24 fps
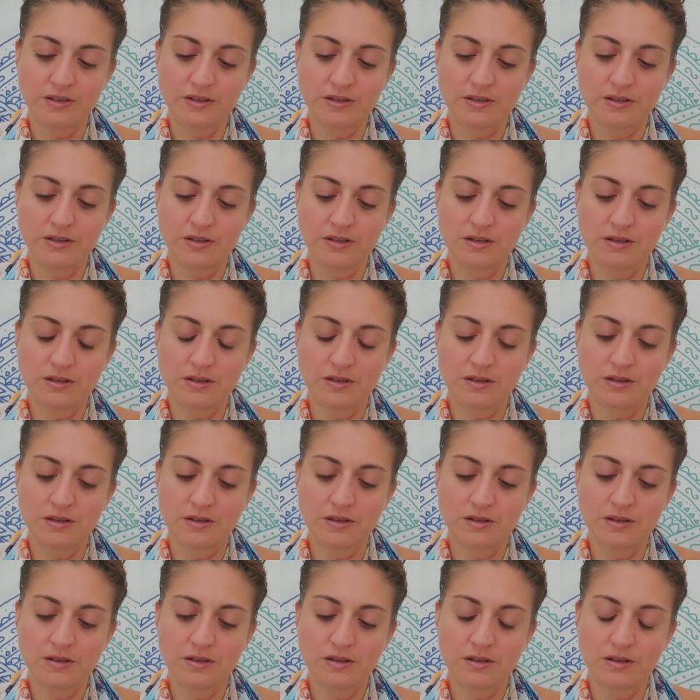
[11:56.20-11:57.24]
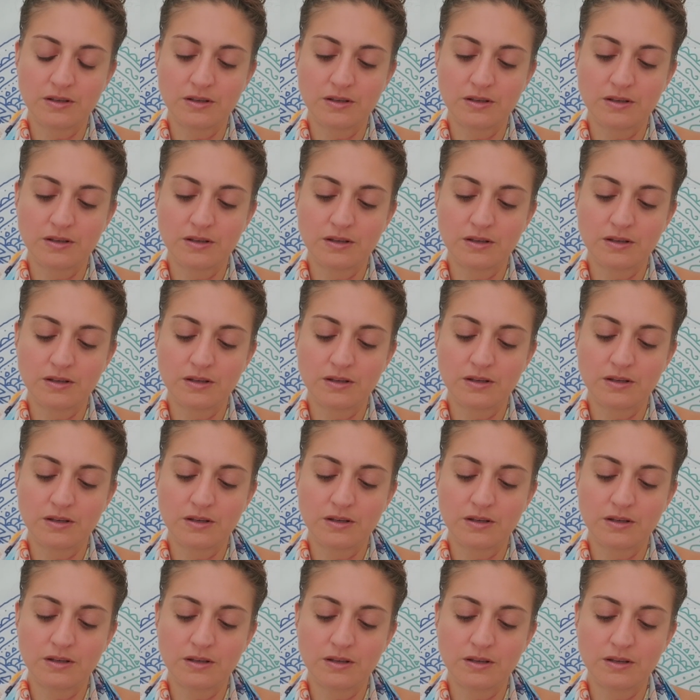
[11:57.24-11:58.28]

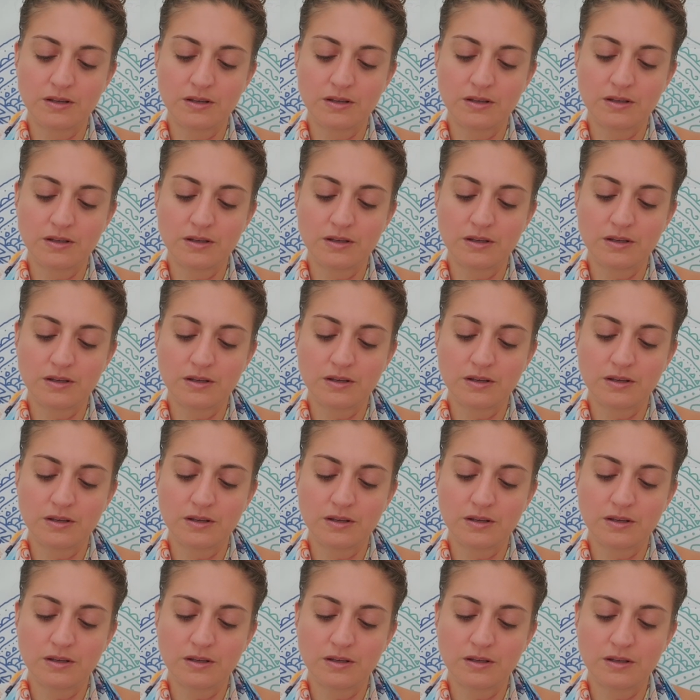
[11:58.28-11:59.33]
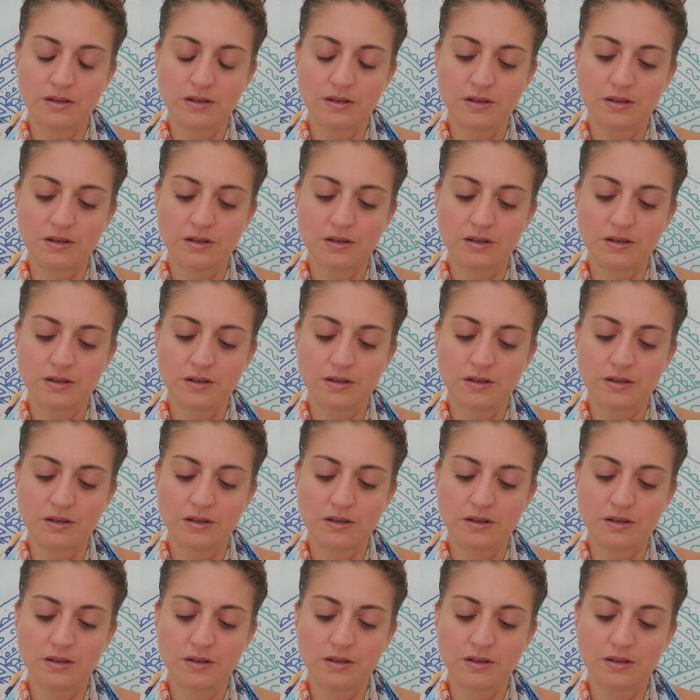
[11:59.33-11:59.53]
Nothing is said.